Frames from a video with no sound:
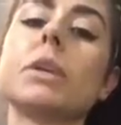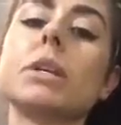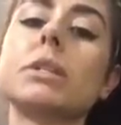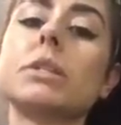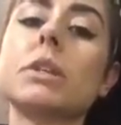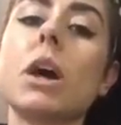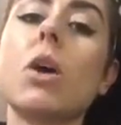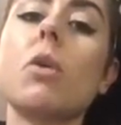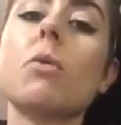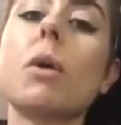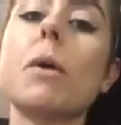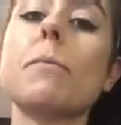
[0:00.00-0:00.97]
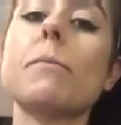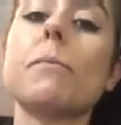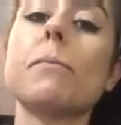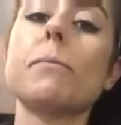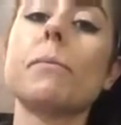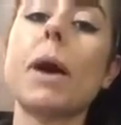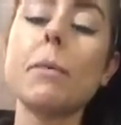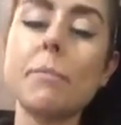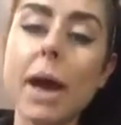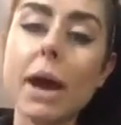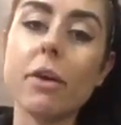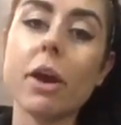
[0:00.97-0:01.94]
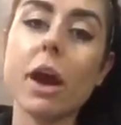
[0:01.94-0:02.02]
So my
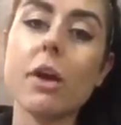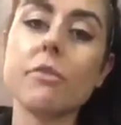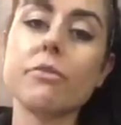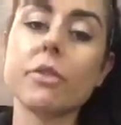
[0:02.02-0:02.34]
background,